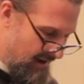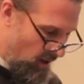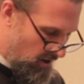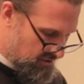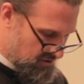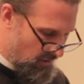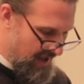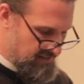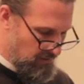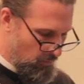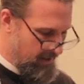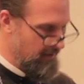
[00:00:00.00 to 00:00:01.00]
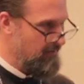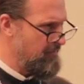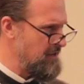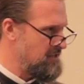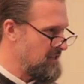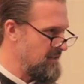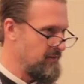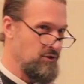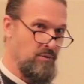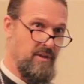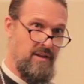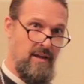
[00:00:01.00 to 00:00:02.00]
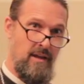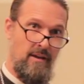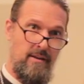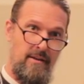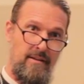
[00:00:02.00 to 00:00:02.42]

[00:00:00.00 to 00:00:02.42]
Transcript: and also as a wedding feast given to the king.